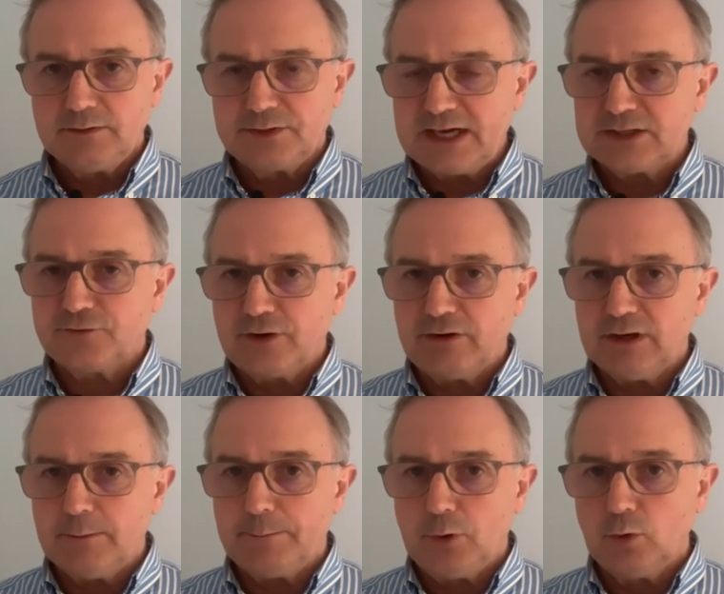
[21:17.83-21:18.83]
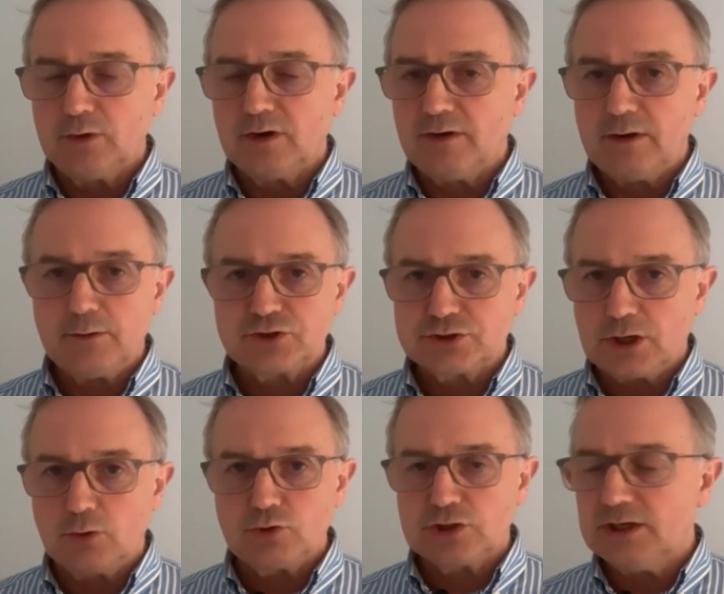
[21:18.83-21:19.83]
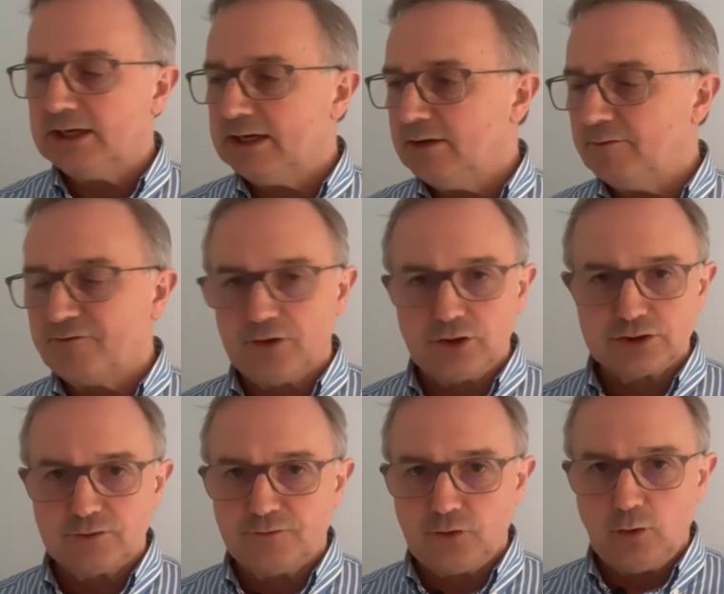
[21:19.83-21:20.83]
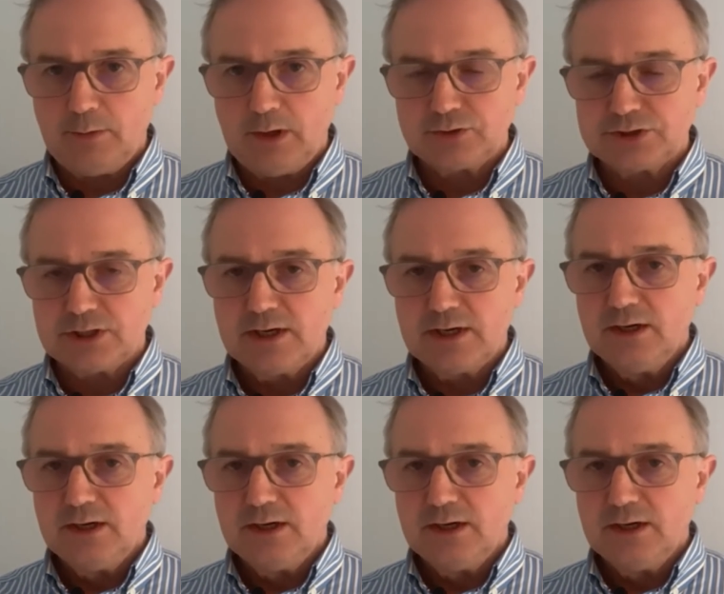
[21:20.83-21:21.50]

That's very important, socially, first and foremost,